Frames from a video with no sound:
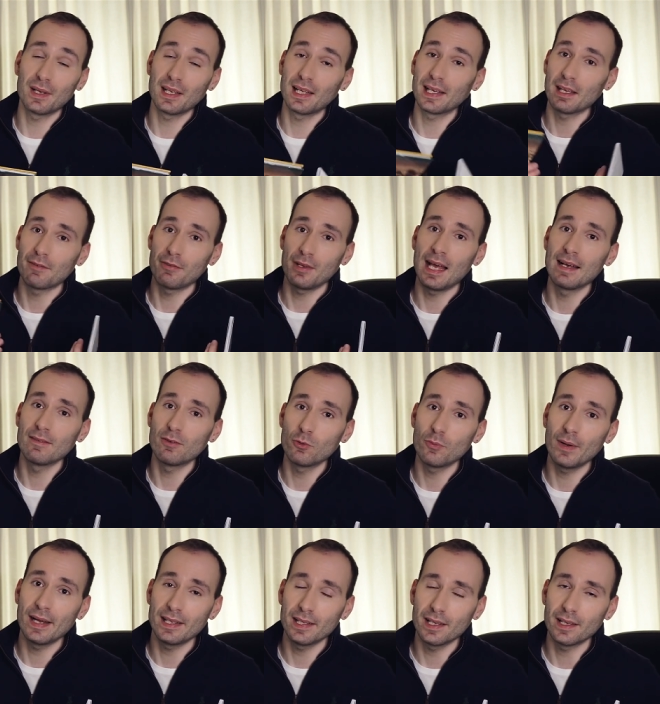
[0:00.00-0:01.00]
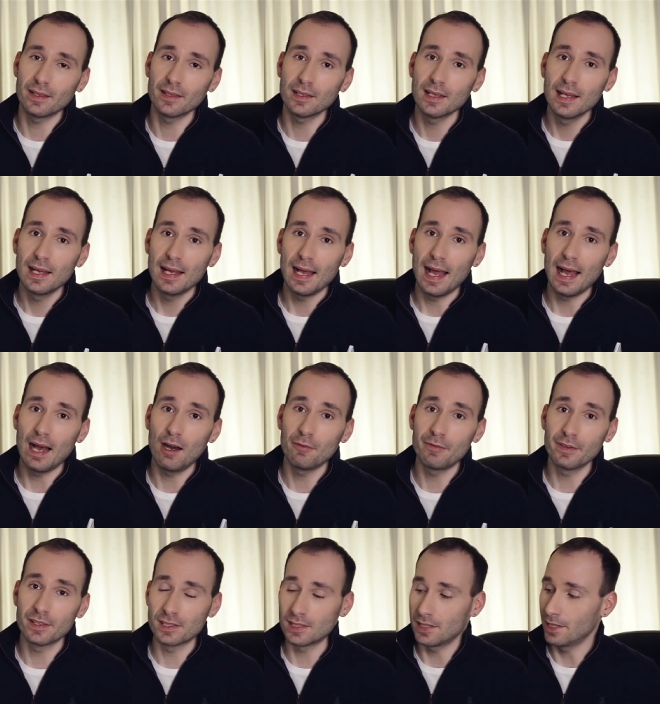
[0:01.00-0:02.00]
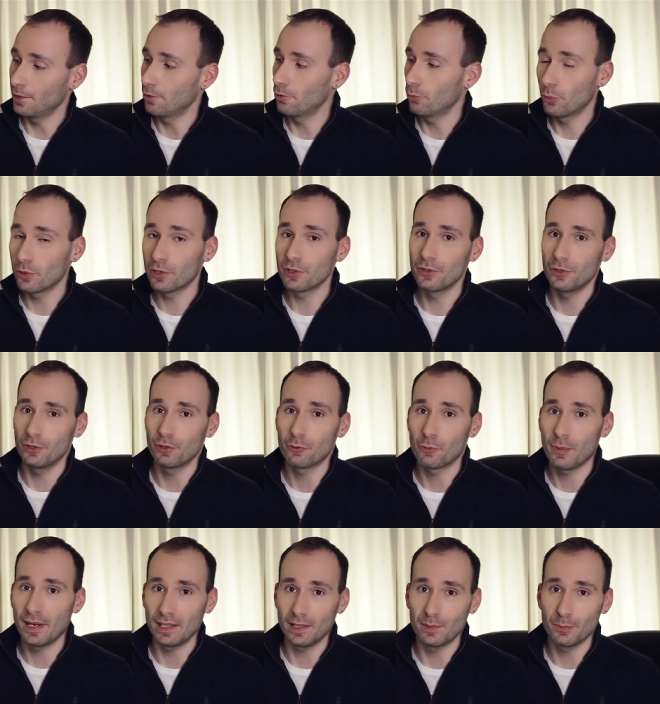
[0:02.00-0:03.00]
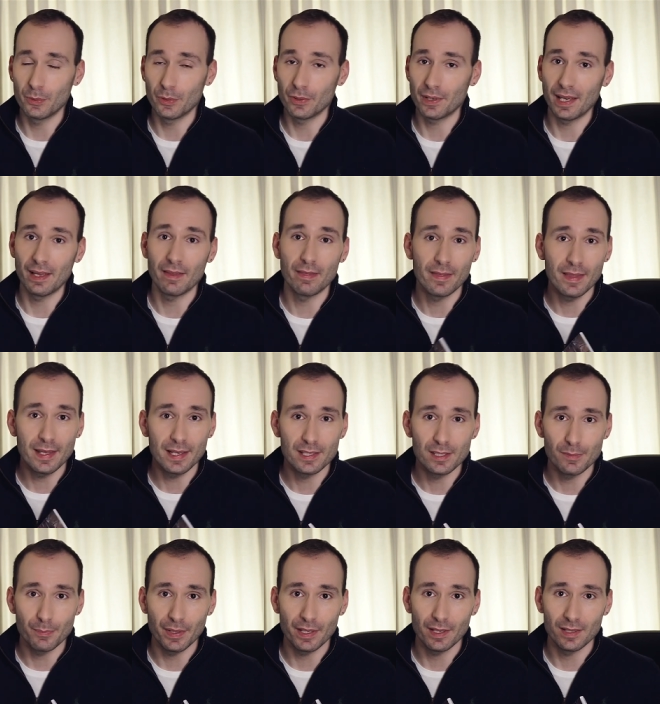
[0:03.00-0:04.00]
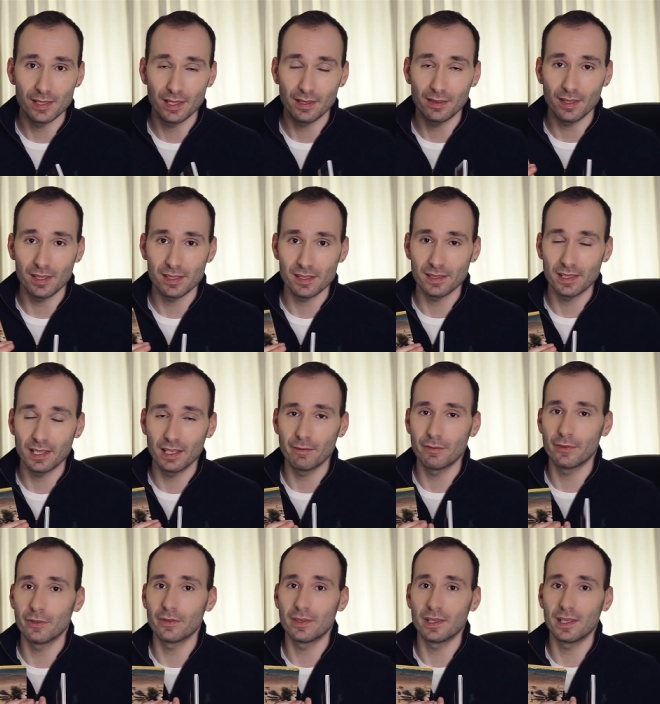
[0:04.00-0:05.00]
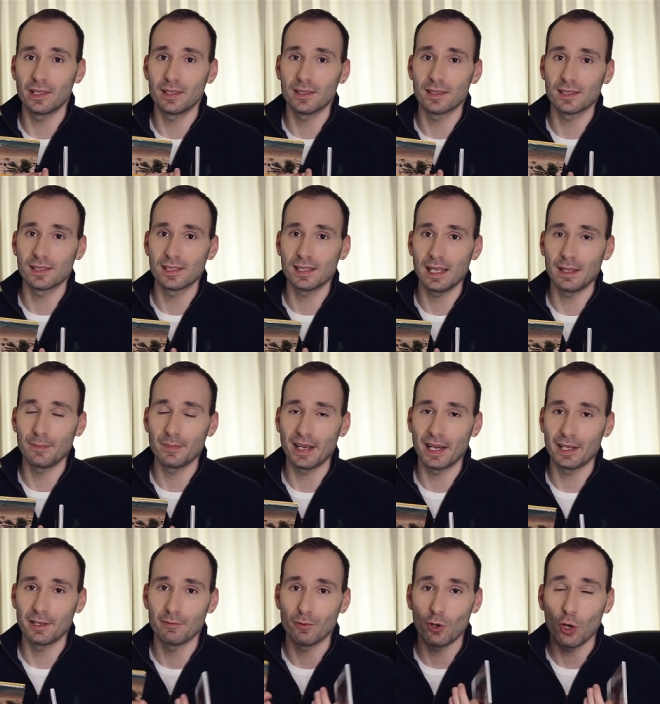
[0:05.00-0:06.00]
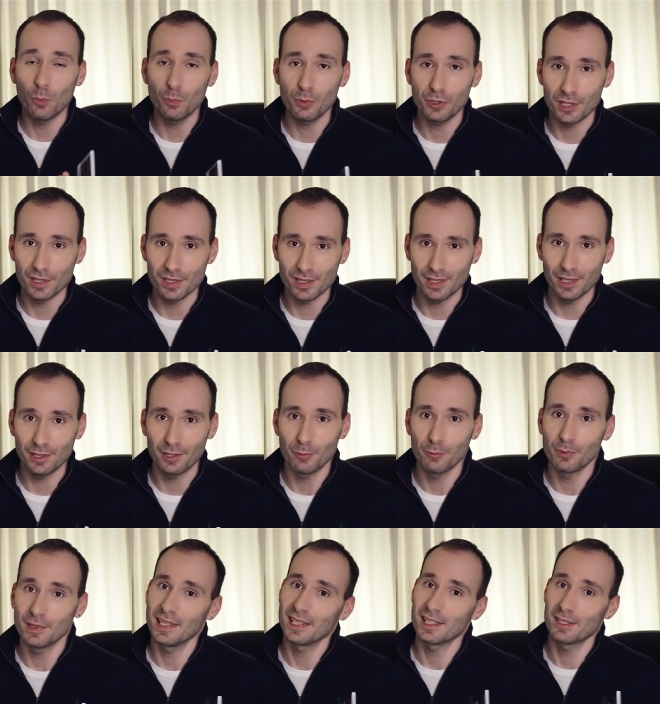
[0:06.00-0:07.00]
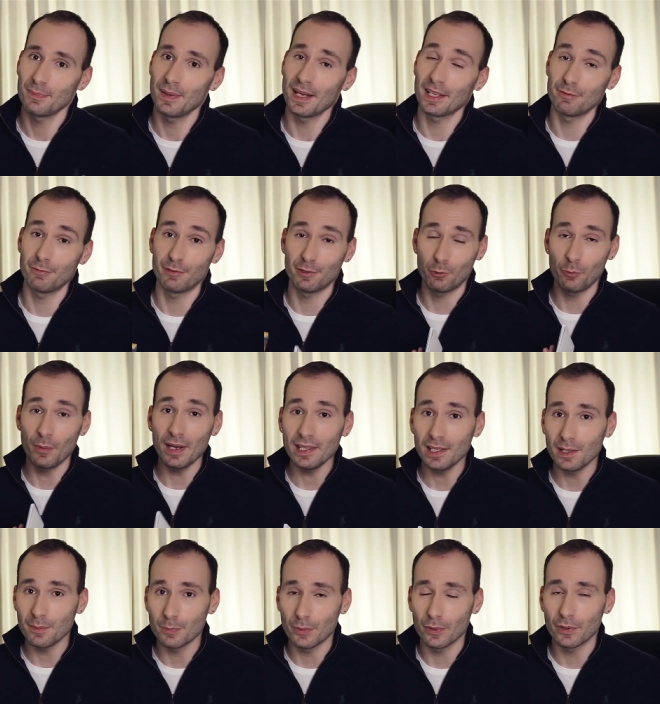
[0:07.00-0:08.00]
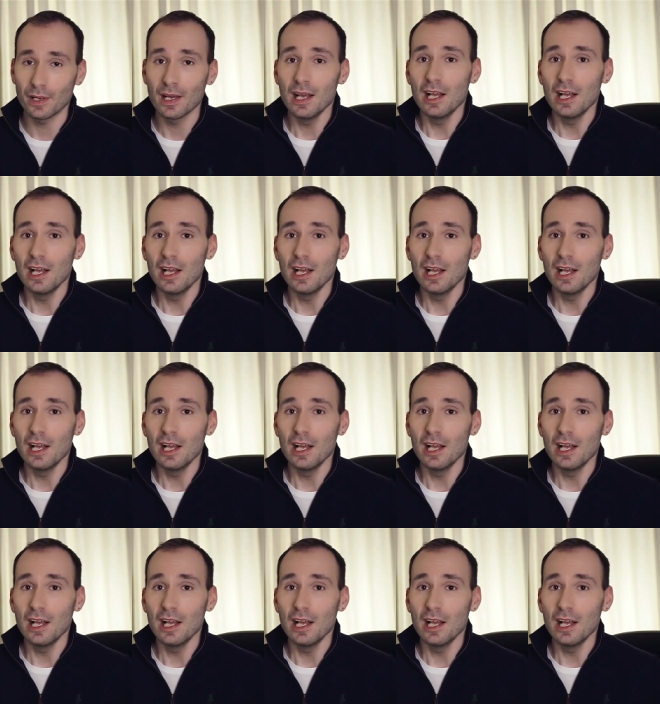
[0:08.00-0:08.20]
Like if you have a wedding, obviously, you wouldn't do your wedding book in this because it doesn't give you the same kind of options that you would expect for a wedding book.